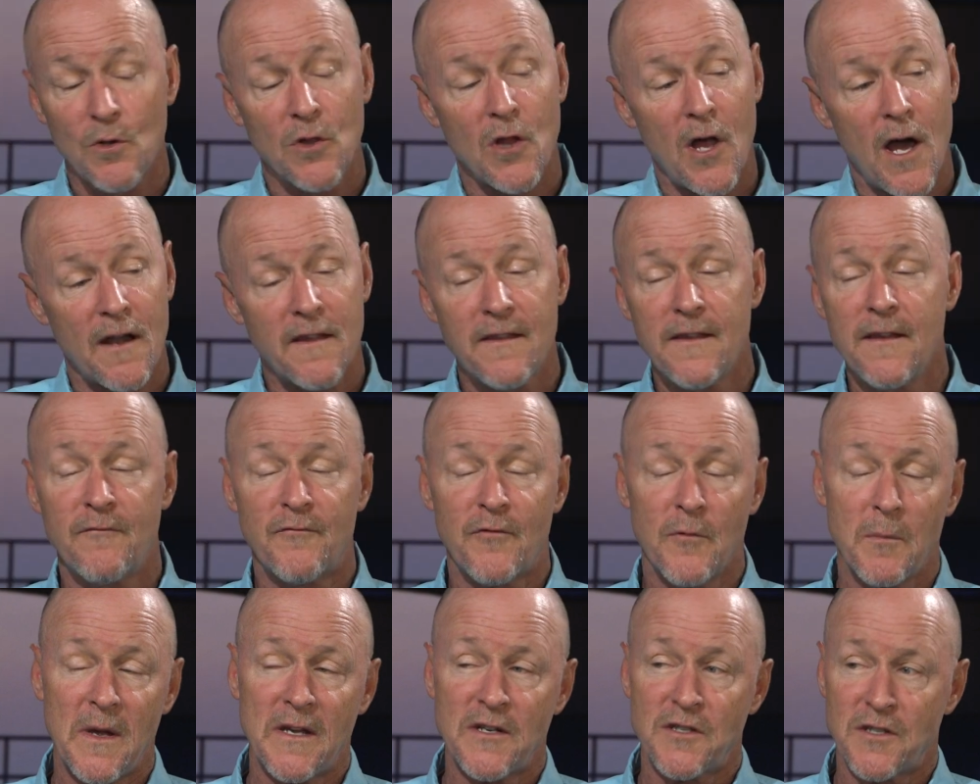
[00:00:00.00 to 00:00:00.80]
a lot of the
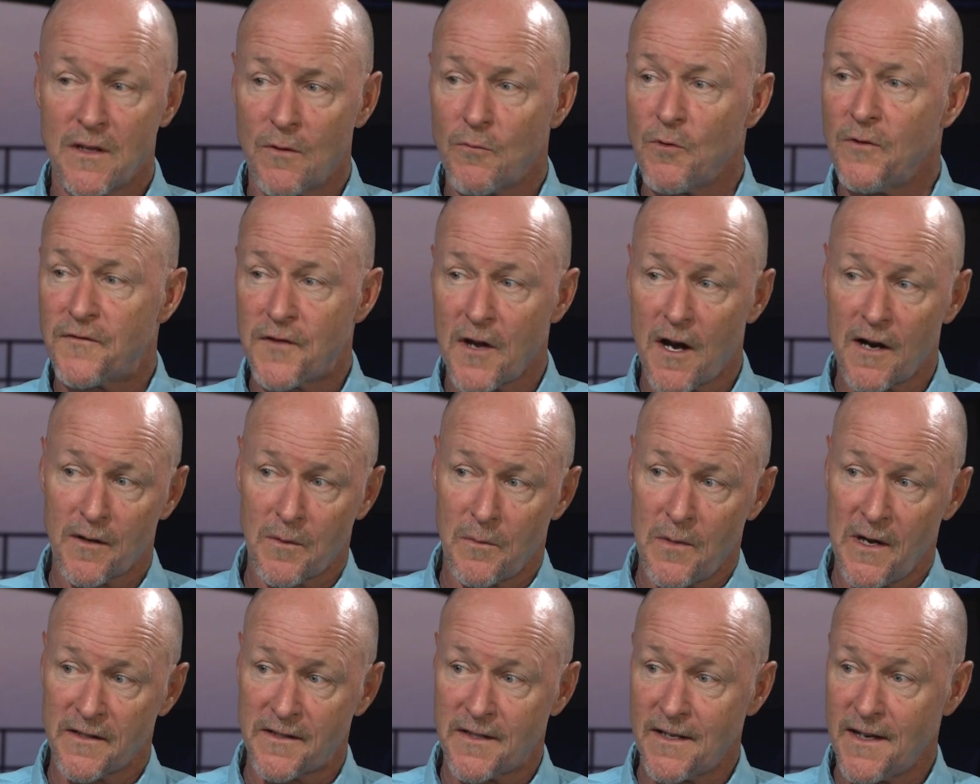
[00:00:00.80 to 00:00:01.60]
information that we've talked
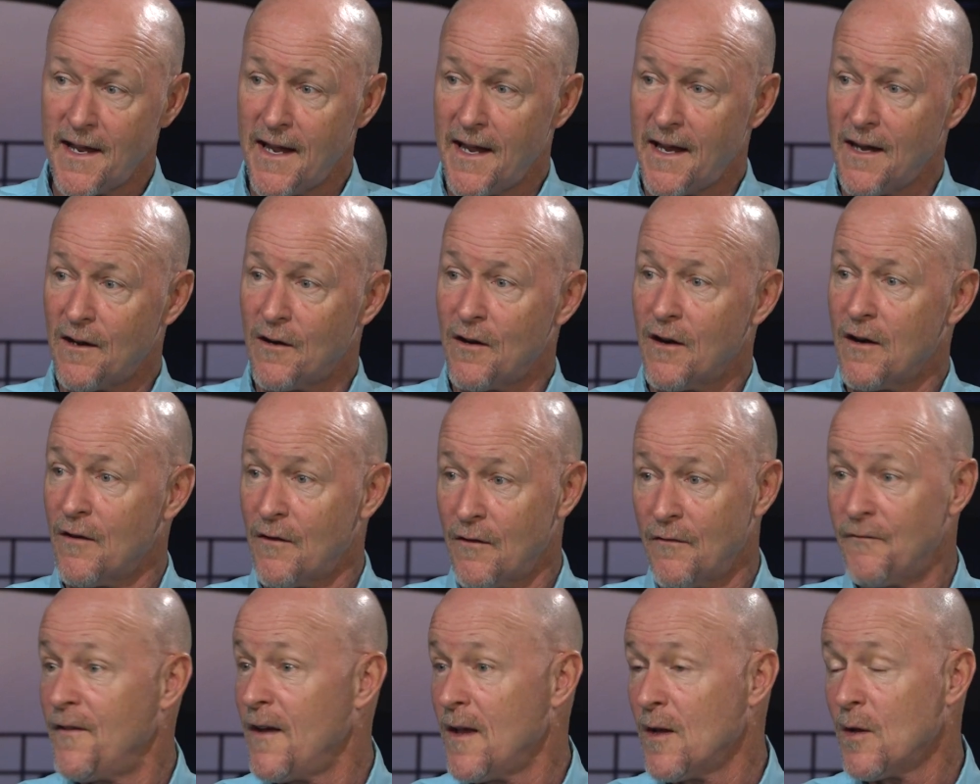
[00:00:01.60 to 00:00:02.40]
about today are, are
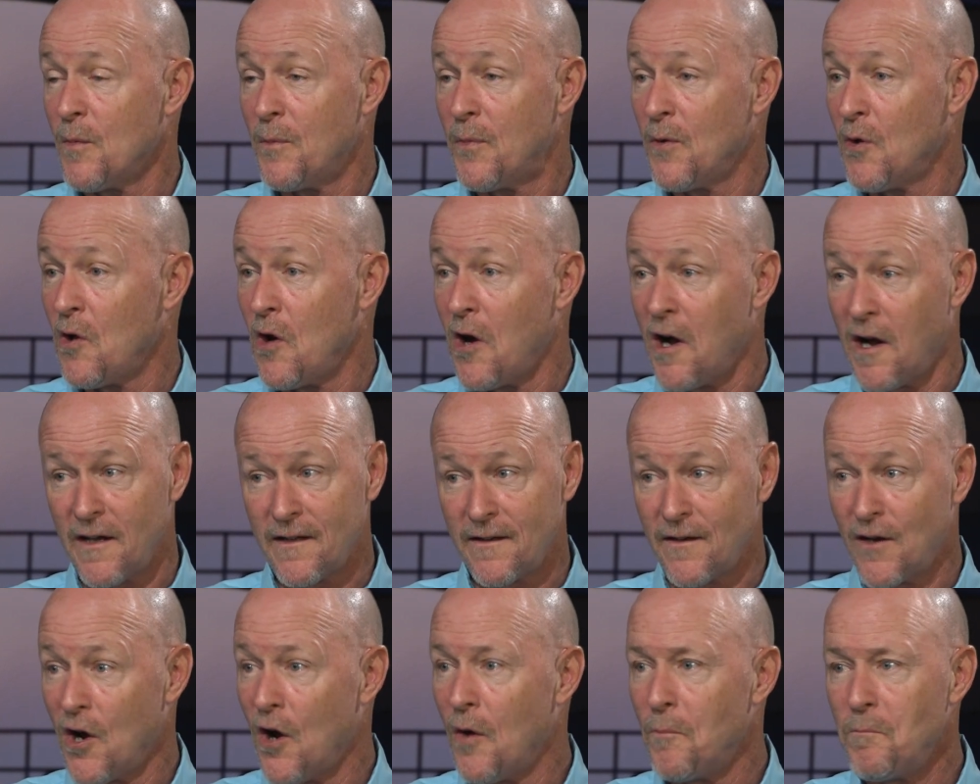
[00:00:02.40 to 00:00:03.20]
available
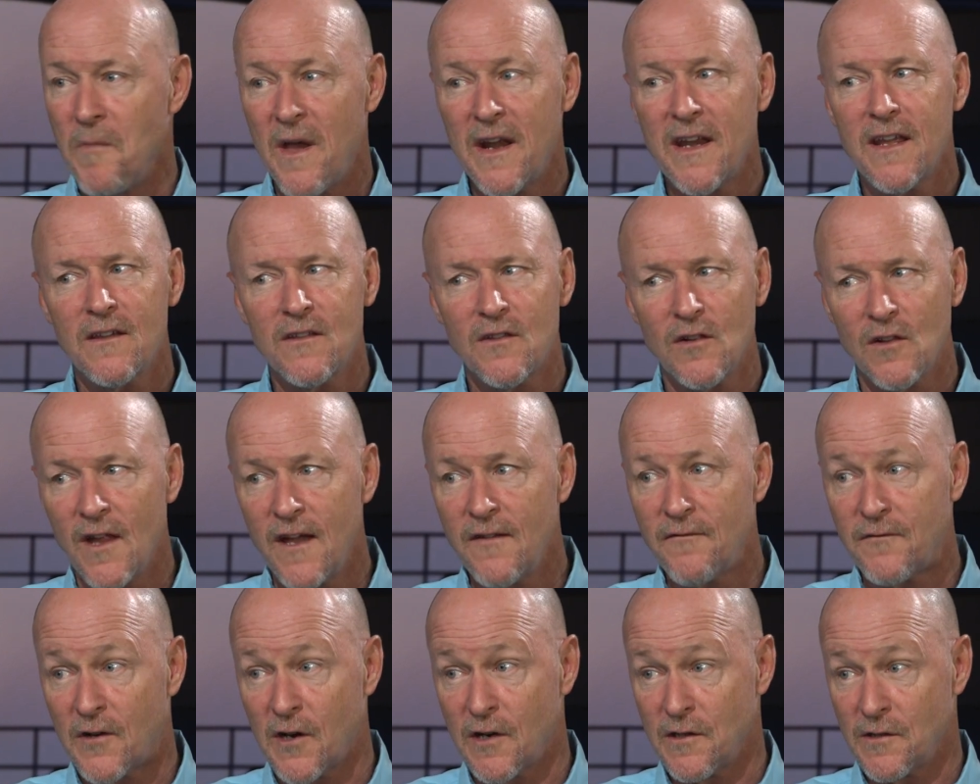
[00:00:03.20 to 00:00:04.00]
on many of the
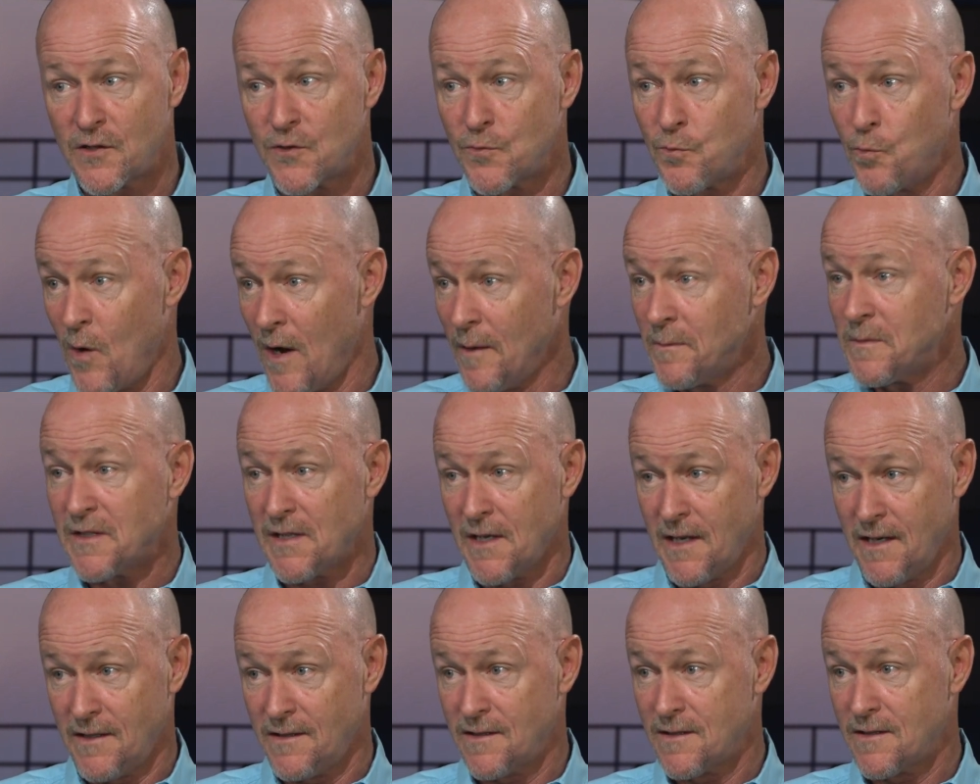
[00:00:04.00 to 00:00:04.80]
lifeguards'
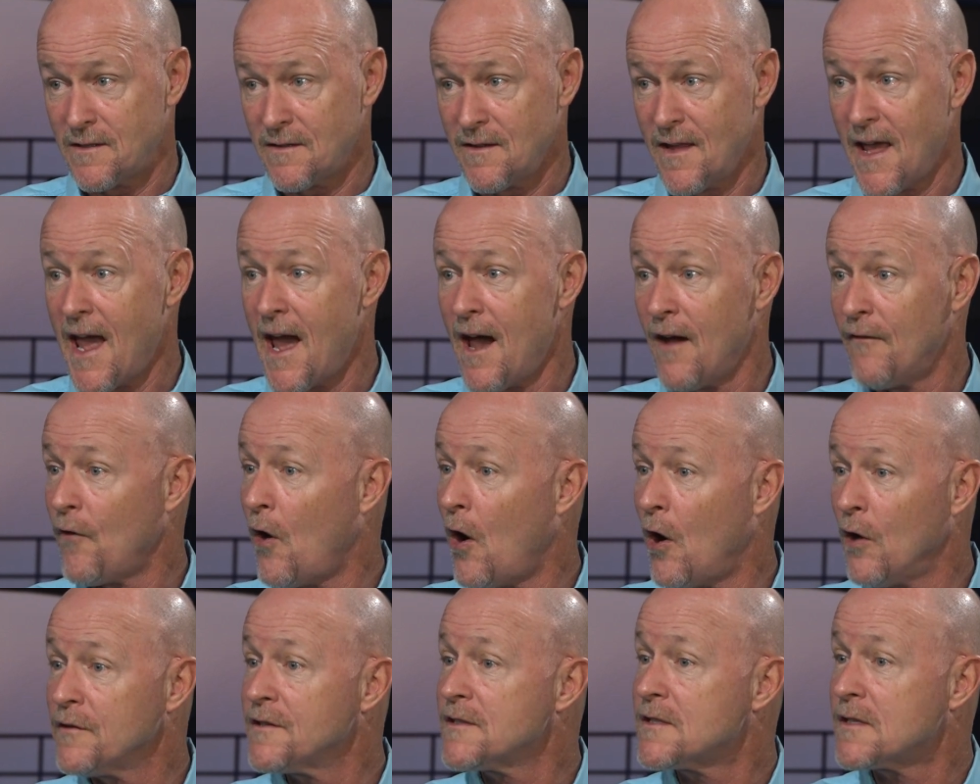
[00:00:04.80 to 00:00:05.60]
websites. They have
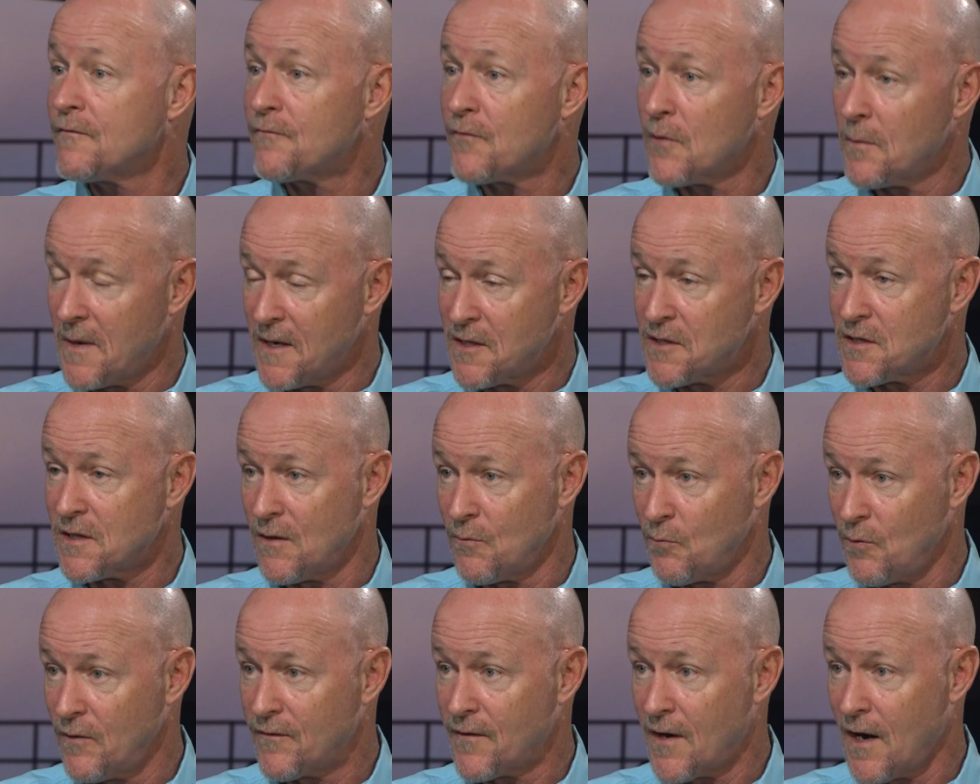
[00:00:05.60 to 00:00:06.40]
all this information
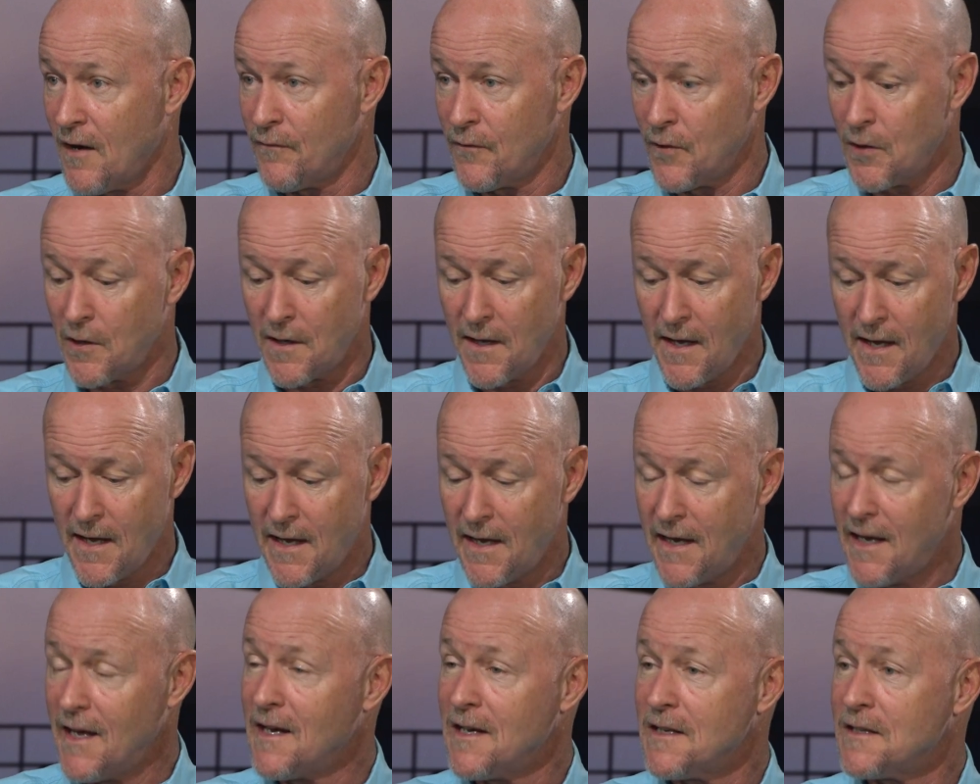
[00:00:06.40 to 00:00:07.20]
that we've covered.
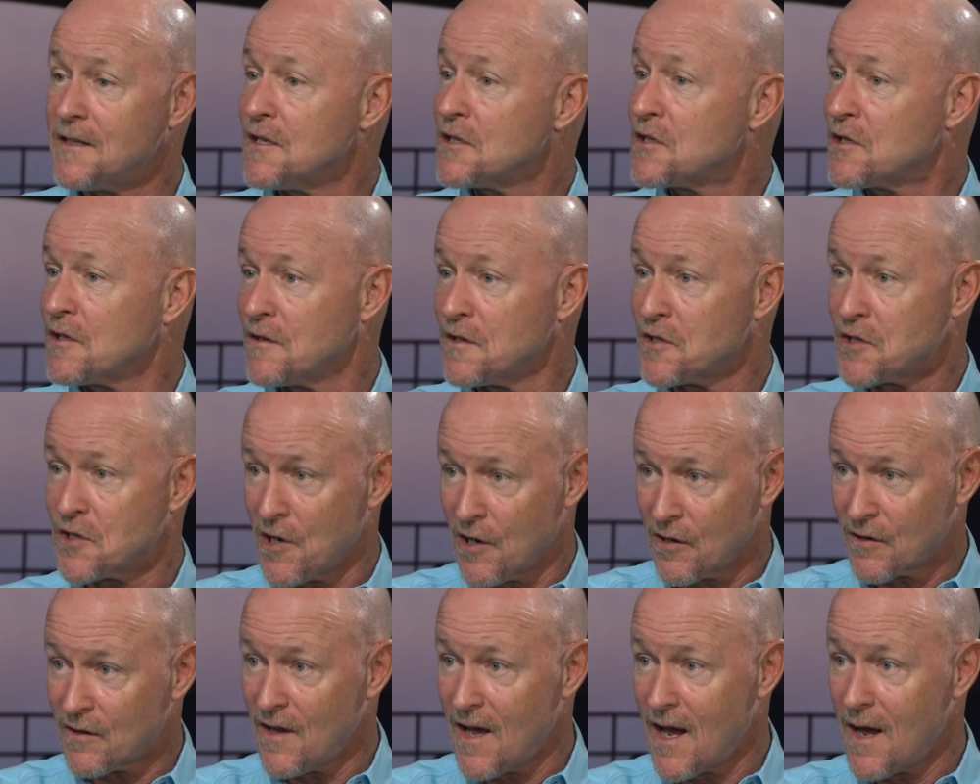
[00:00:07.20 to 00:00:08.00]
In addition, the
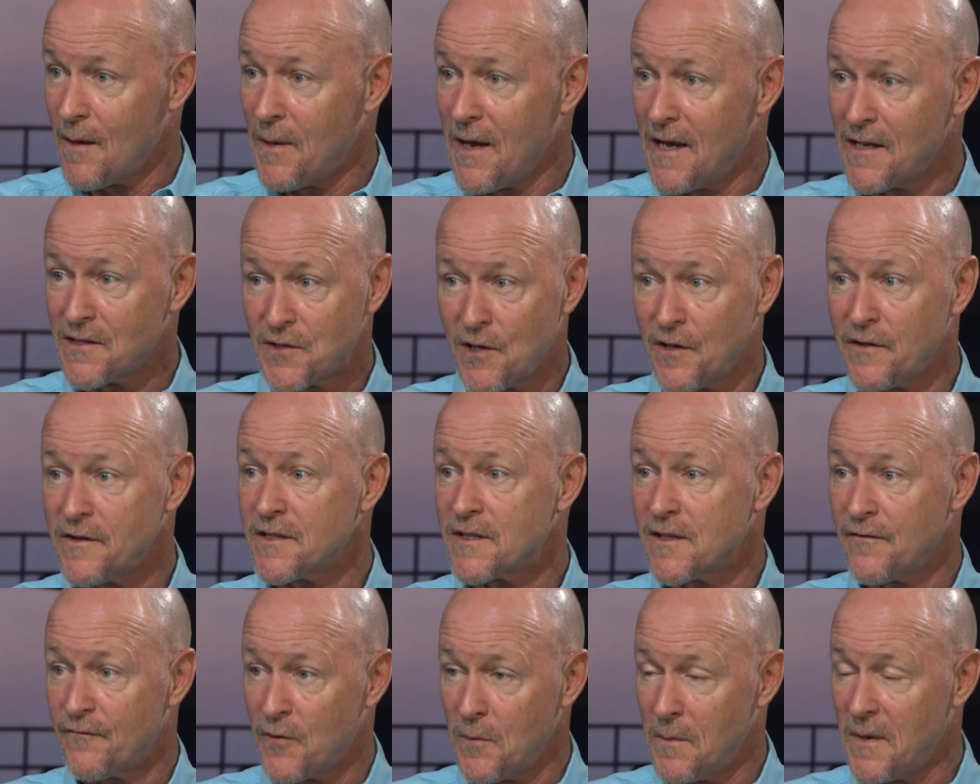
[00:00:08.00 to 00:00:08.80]
Shark Lab has all
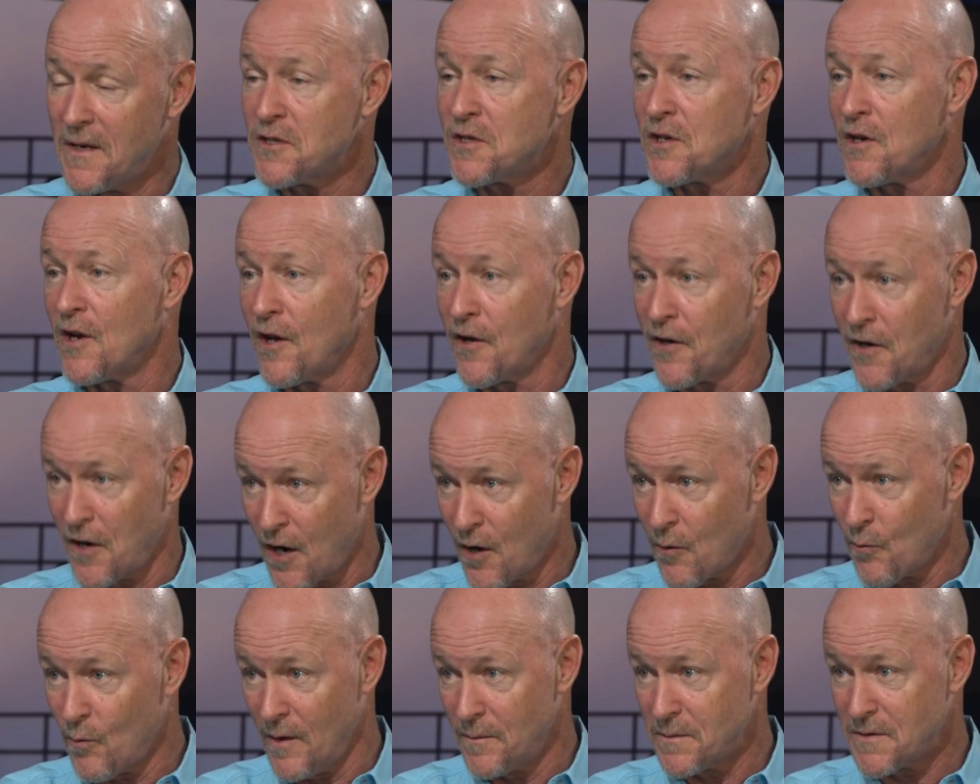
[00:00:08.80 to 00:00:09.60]
this information on
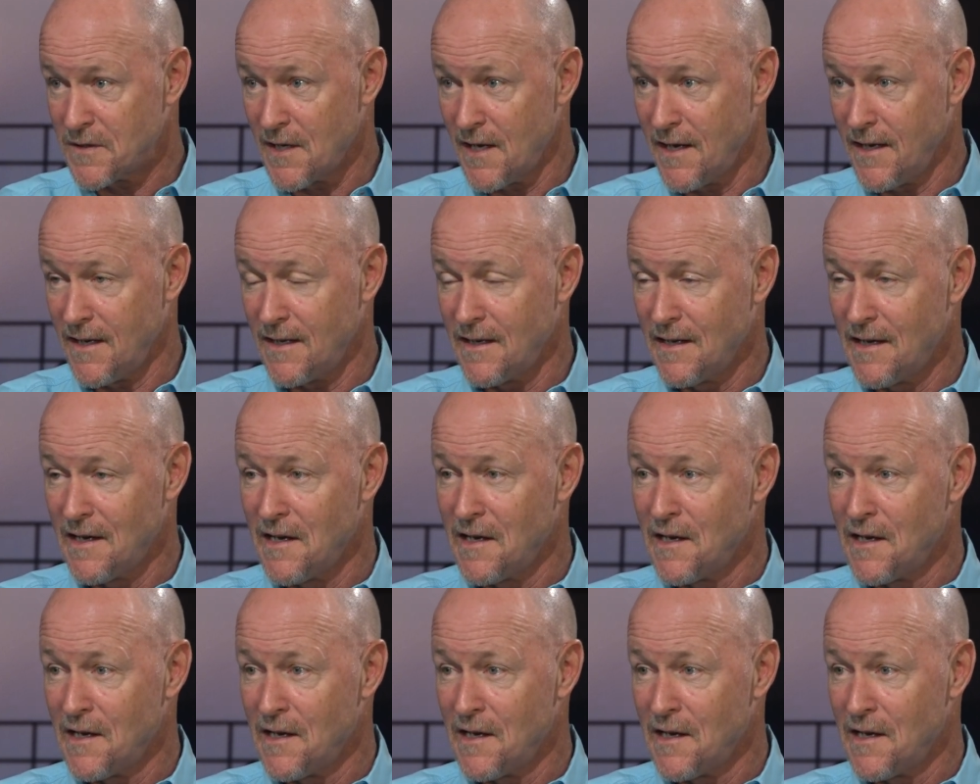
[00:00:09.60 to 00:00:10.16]
our website.